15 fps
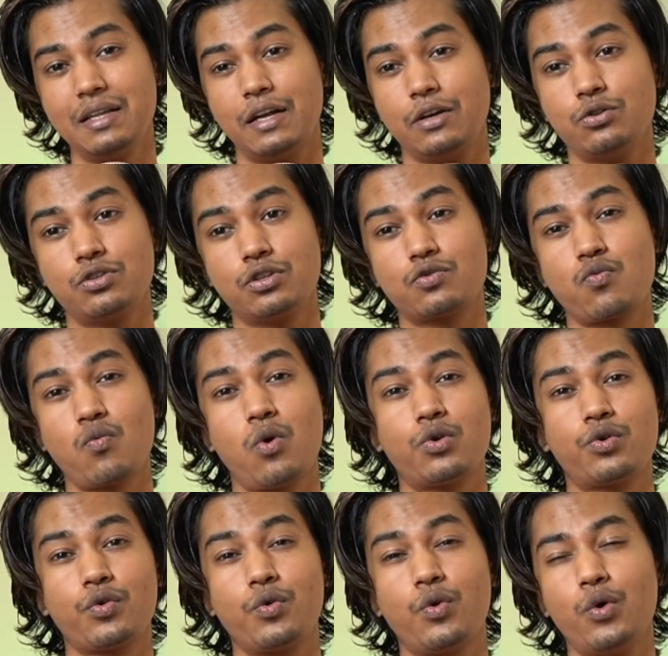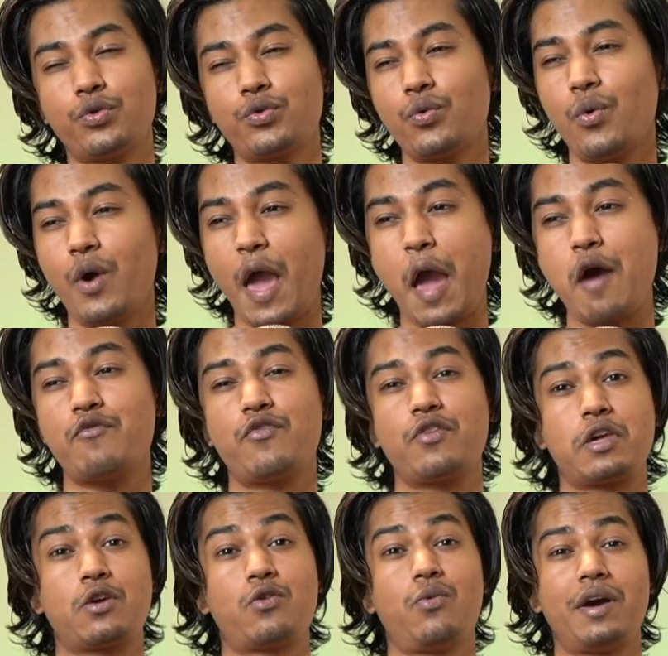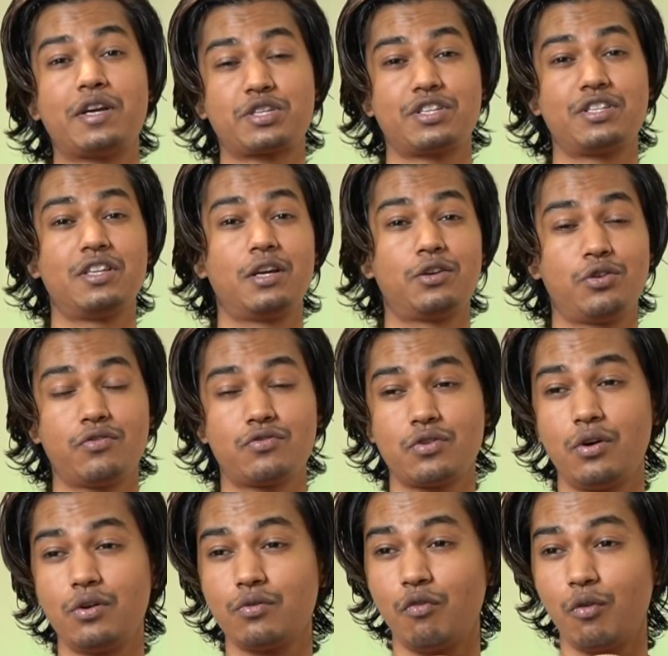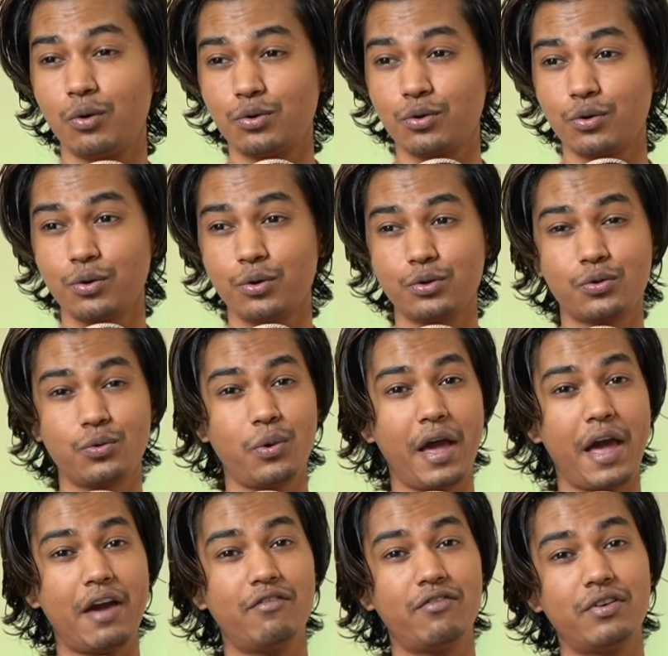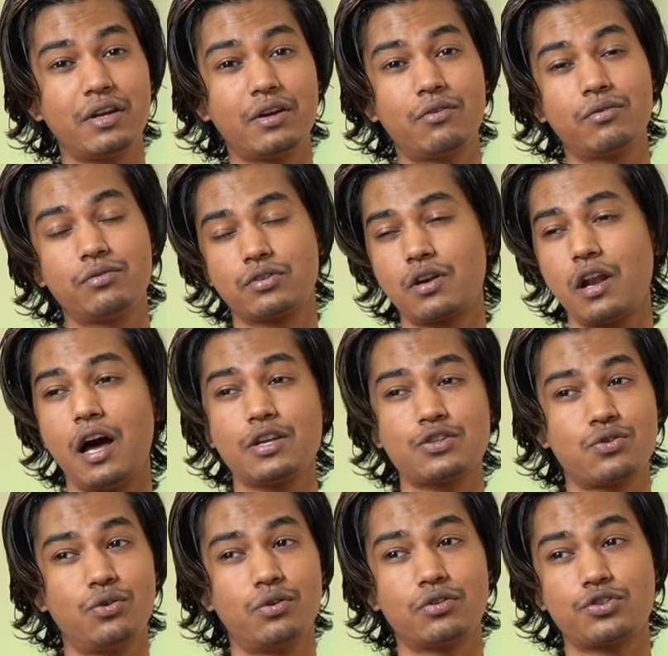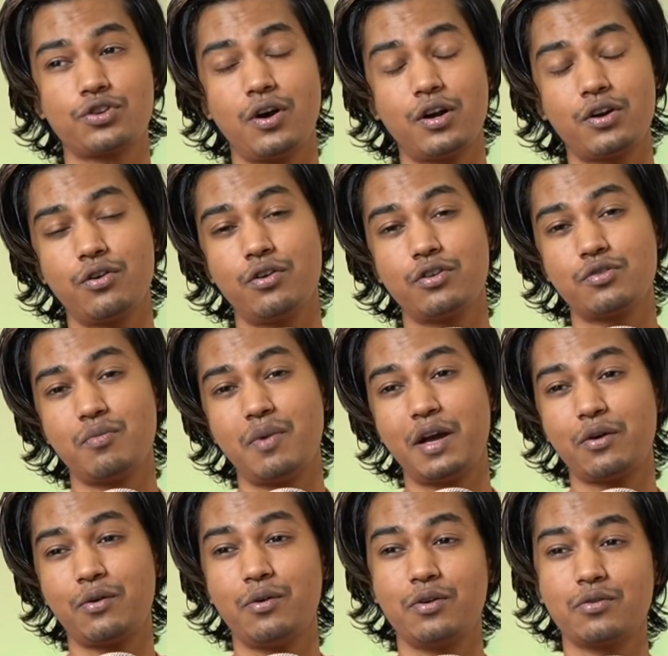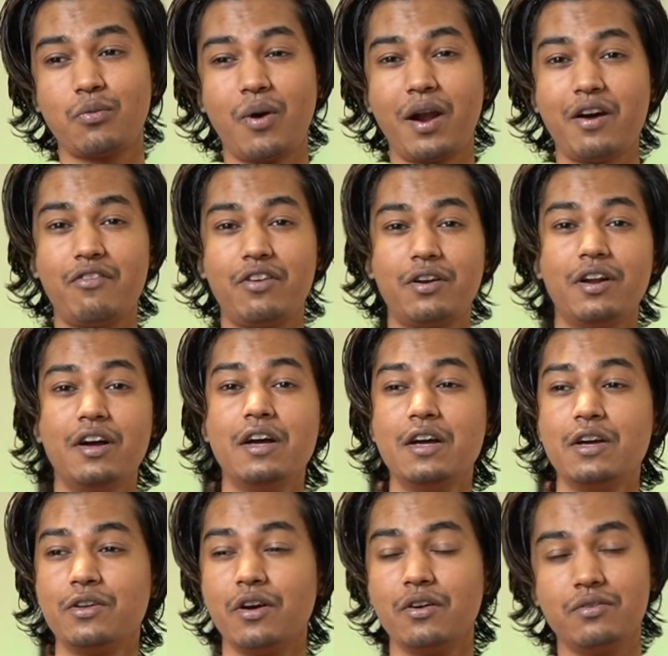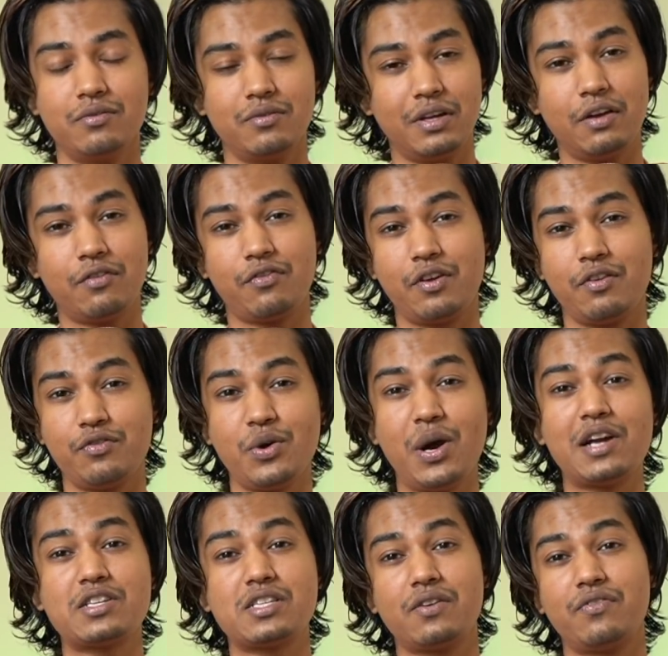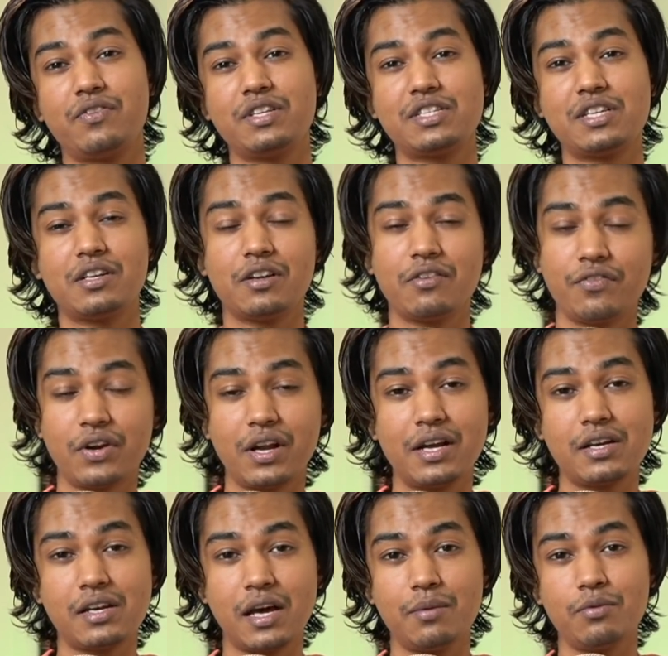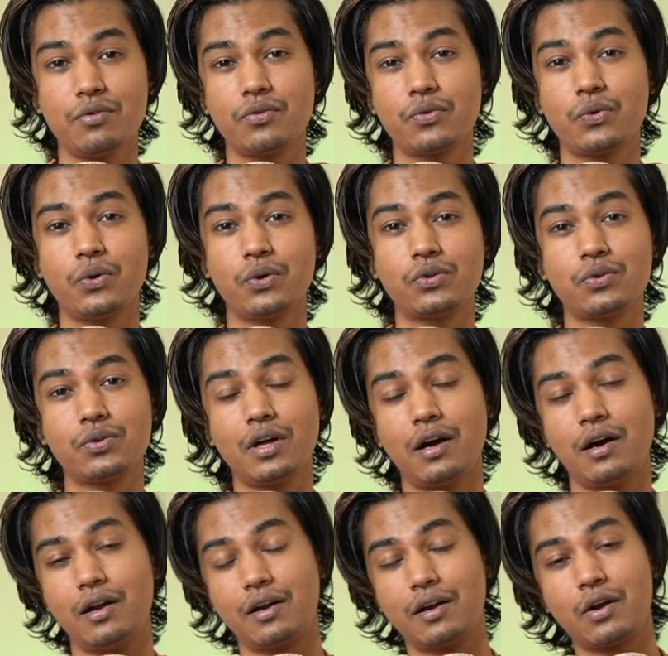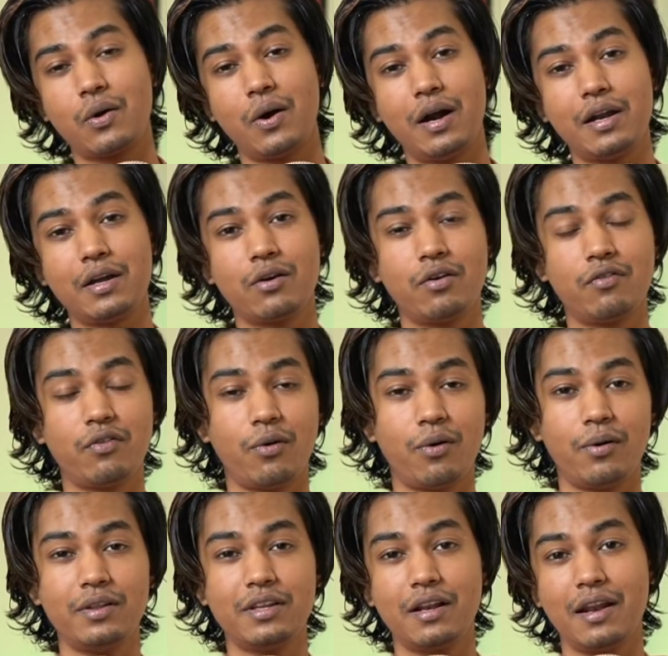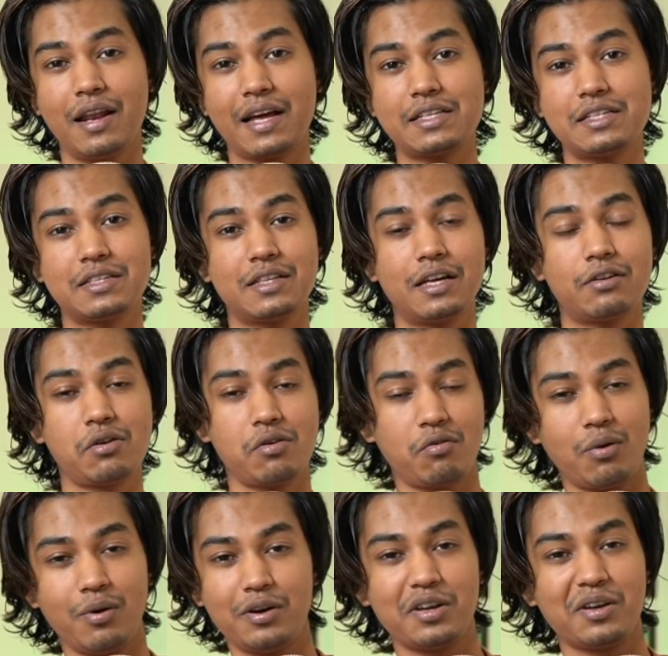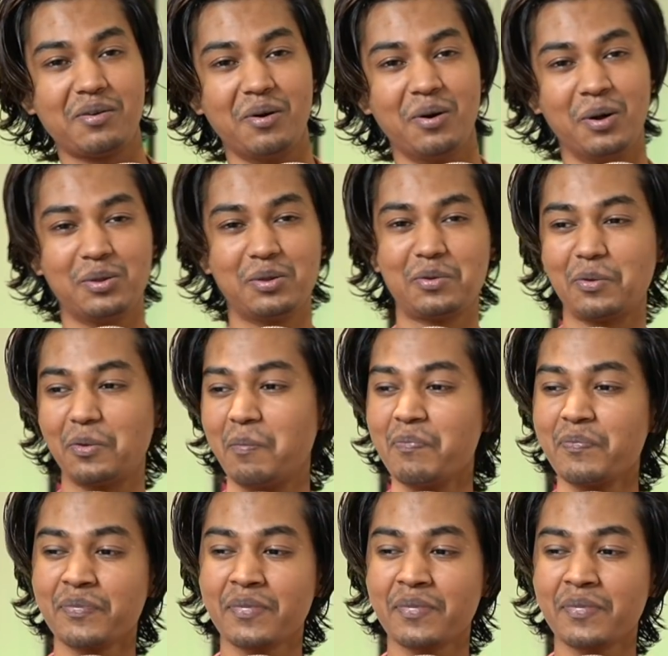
that you just want to go through every question that you've solved, want to go through every class notes, short notes, micro notes, whatever. If you had sufficient infinite time, you would go through the recording of all the lectures that you have already gone through.